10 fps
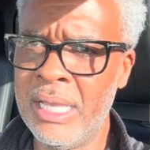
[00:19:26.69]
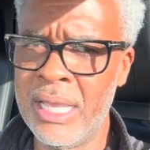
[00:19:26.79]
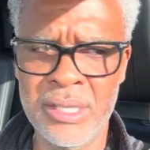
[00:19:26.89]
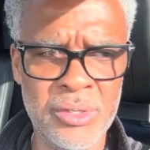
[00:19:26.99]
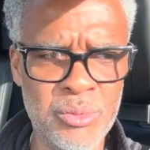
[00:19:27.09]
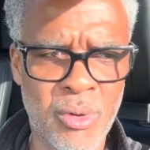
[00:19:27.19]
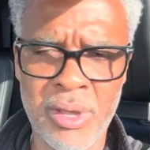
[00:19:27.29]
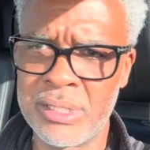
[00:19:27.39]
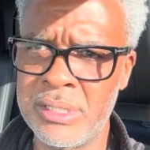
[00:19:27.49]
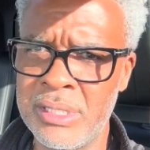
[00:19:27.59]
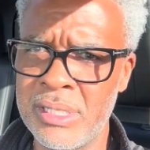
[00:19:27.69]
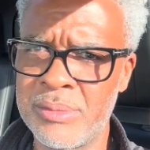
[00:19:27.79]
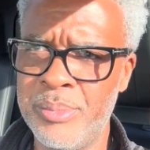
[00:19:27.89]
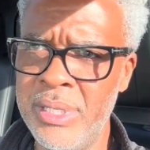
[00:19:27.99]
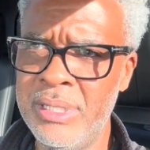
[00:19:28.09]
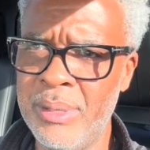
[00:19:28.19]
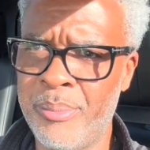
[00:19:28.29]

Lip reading: and you want to just be the